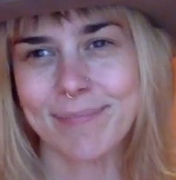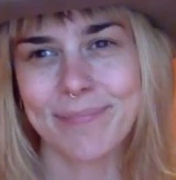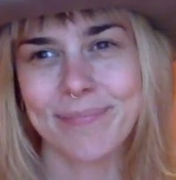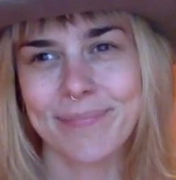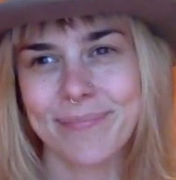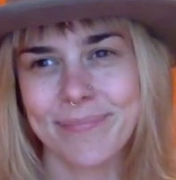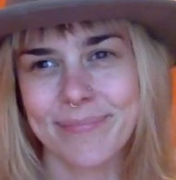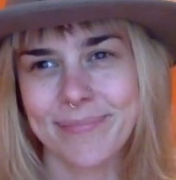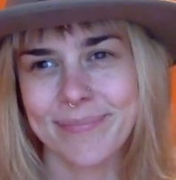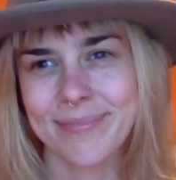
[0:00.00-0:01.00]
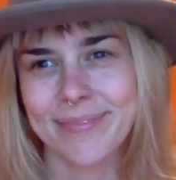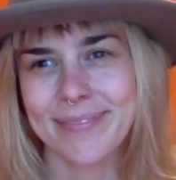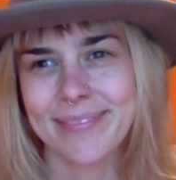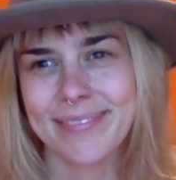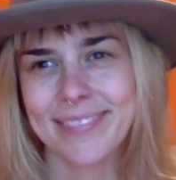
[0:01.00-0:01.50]

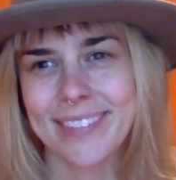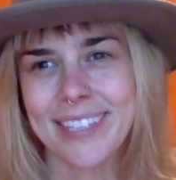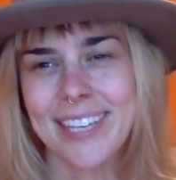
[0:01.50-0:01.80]
(no one is talking)